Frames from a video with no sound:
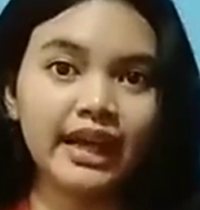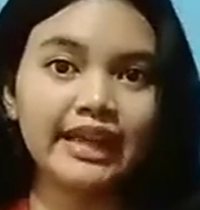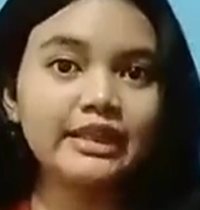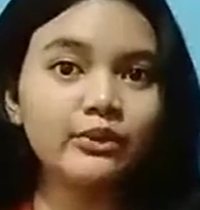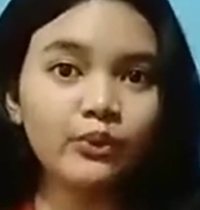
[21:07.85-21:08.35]

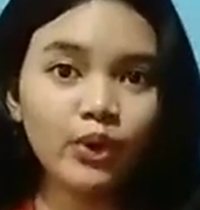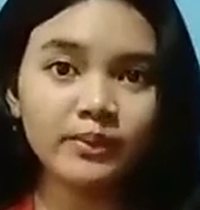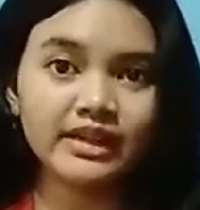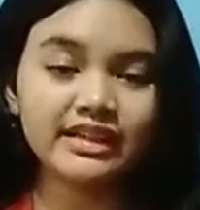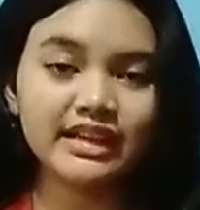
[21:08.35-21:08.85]
and the
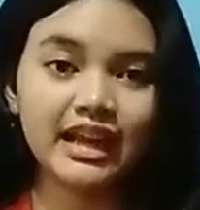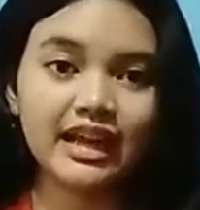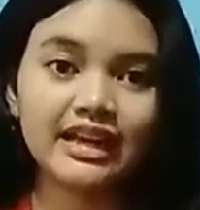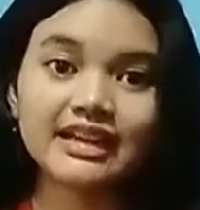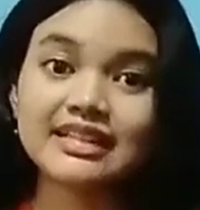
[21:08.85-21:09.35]
woman
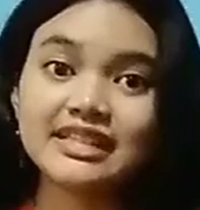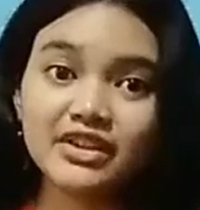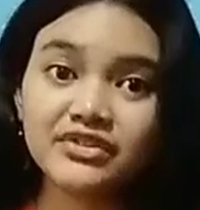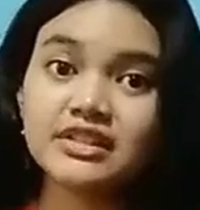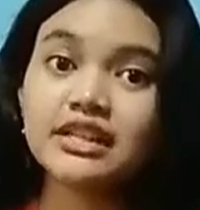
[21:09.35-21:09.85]

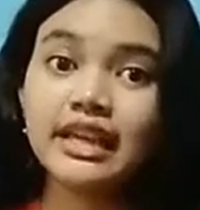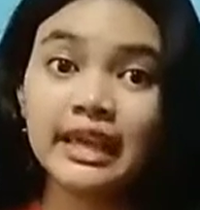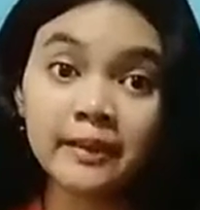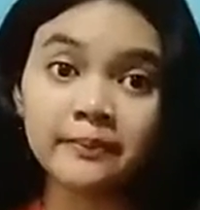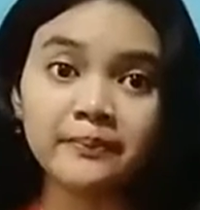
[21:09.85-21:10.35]
rejected
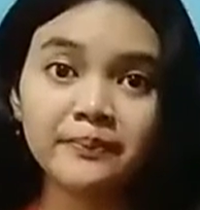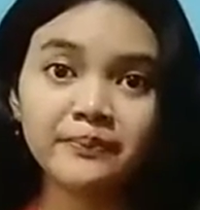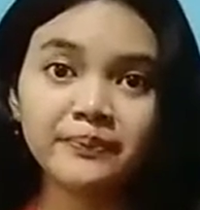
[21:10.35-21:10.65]
him.